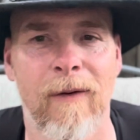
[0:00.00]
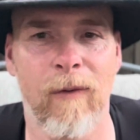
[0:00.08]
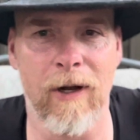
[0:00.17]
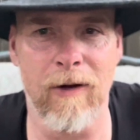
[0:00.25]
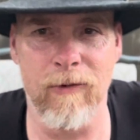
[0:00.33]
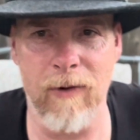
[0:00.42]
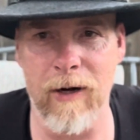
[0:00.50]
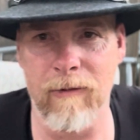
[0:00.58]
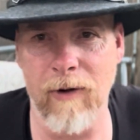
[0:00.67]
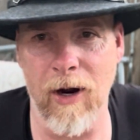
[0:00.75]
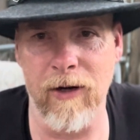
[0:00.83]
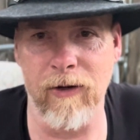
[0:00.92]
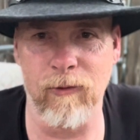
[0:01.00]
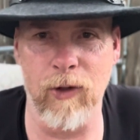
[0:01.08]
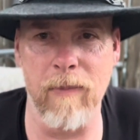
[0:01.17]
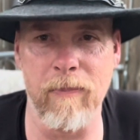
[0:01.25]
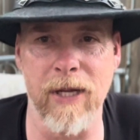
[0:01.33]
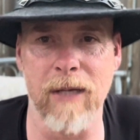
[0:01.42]
Little running around, a
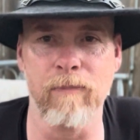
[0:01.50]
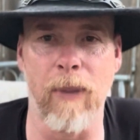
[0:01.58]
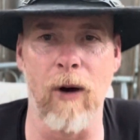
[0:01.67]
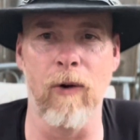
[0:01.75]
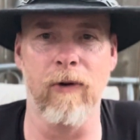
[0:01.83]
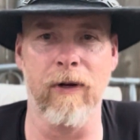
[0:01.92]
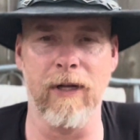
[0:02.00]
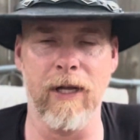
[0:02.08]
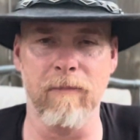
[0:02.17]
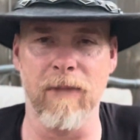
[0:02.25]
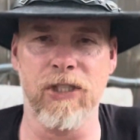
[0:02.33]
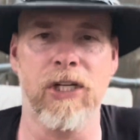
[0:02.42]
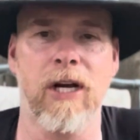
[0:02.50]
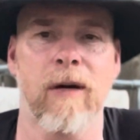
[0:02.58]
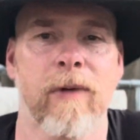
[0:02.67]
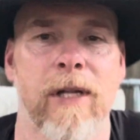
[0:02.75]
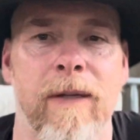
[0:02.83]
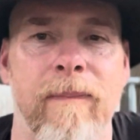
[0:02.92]
great big bone hitting my chair
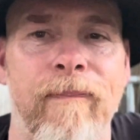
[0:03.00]
with it.